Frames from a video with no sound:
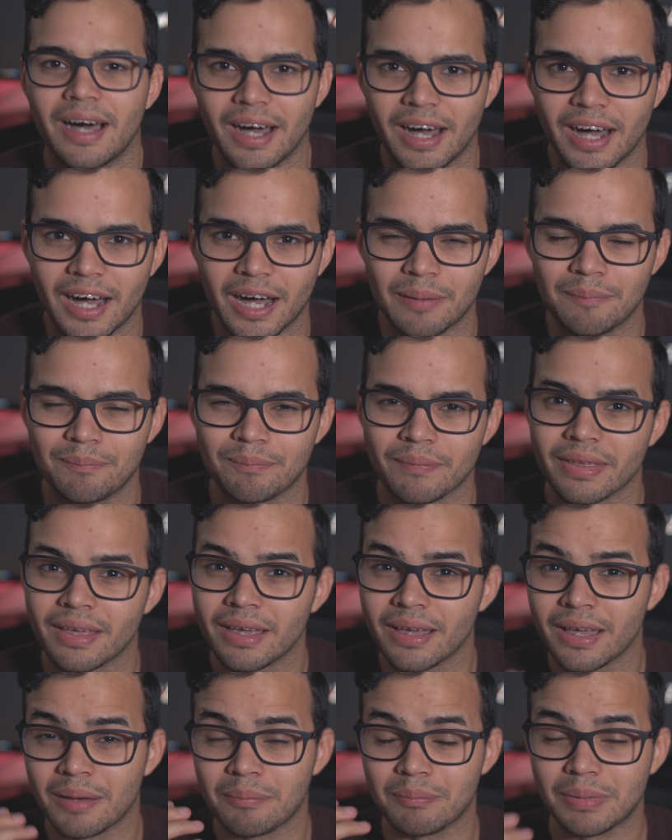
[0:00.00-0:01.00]

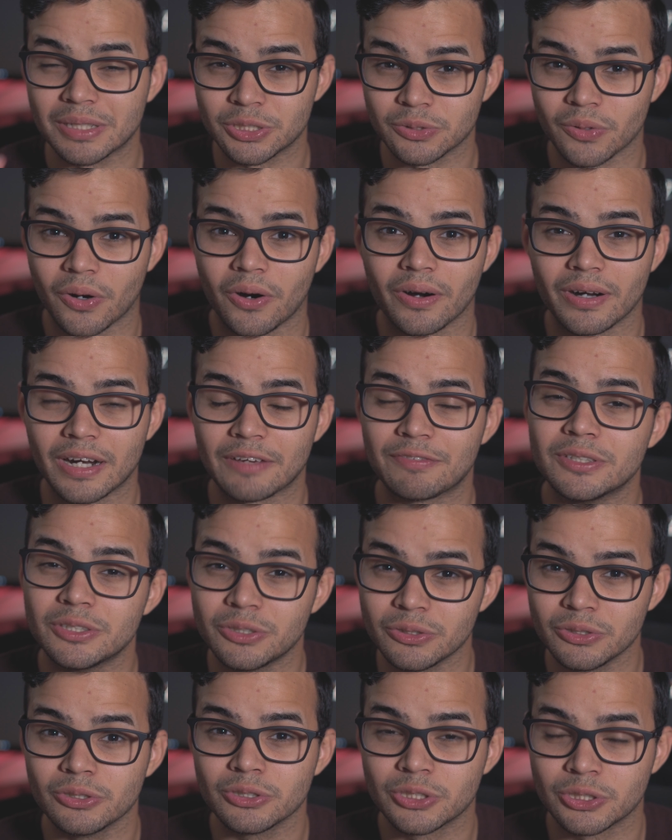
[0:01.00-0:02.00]
But if you
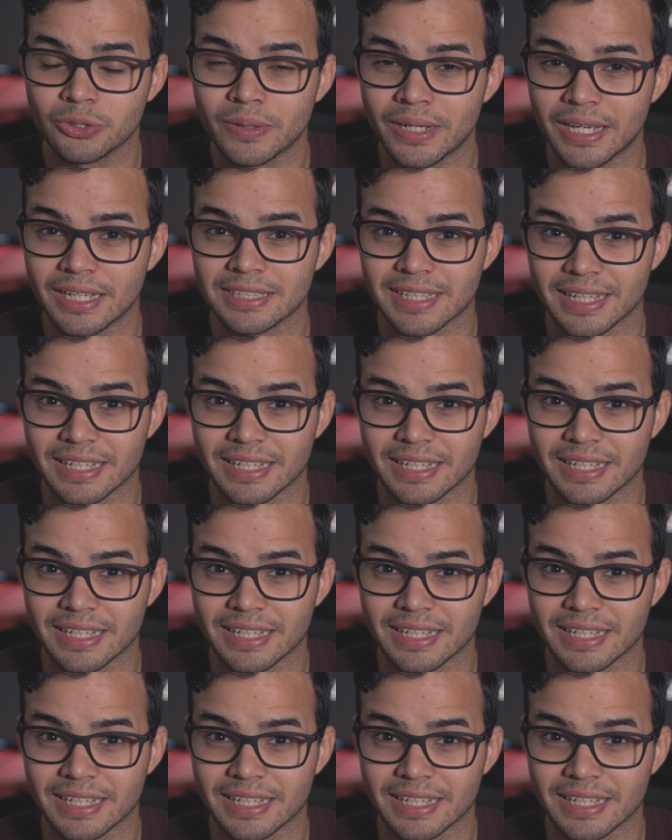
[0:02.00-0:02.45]
do use two hands,